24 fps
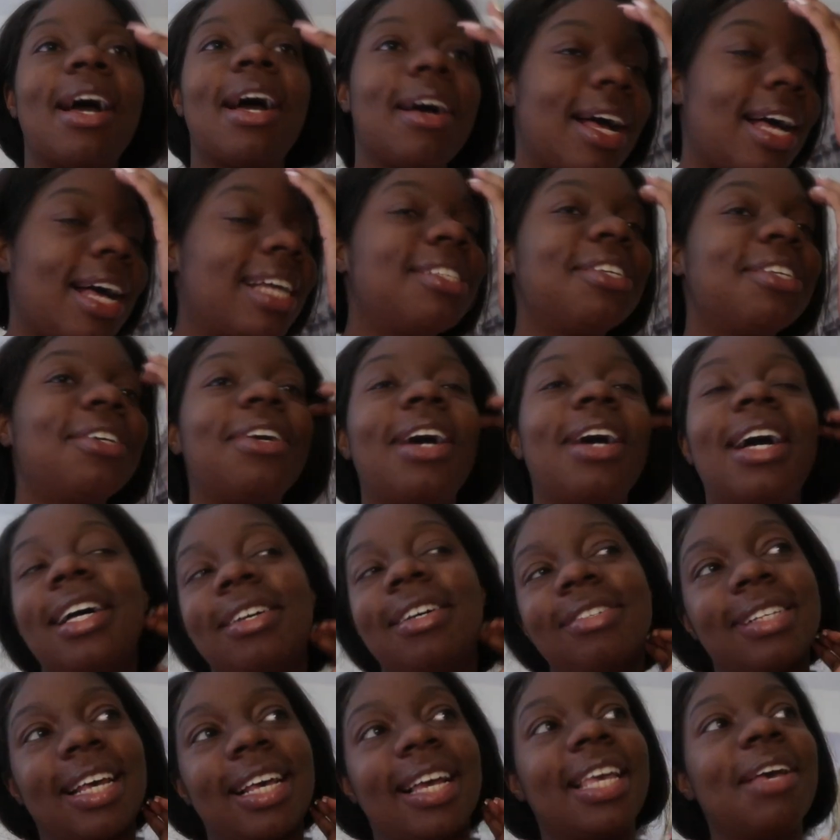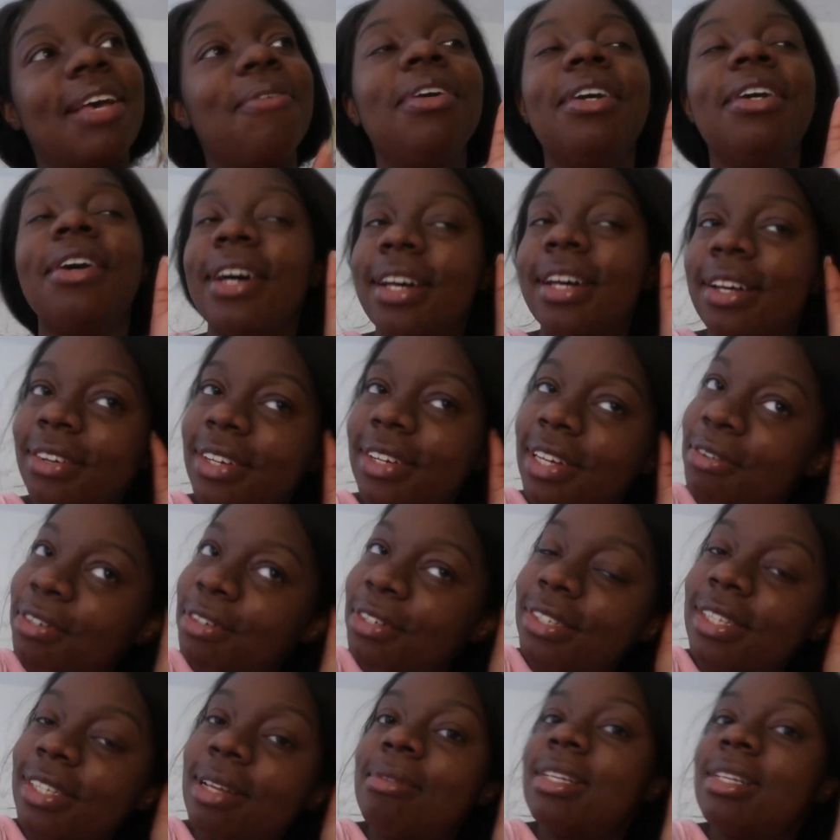I was like, can we
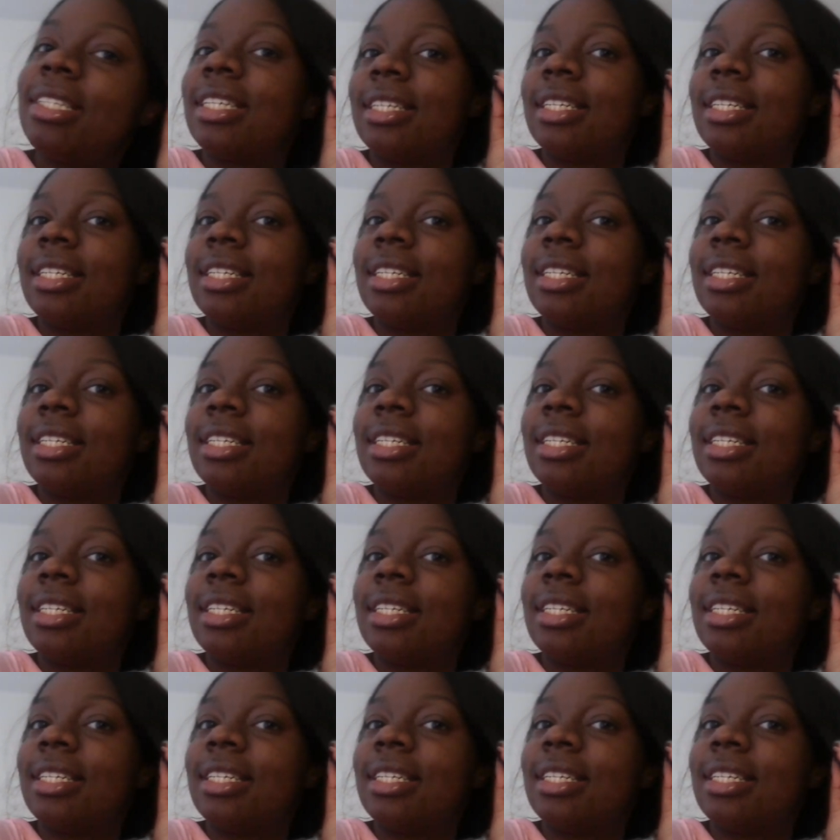do something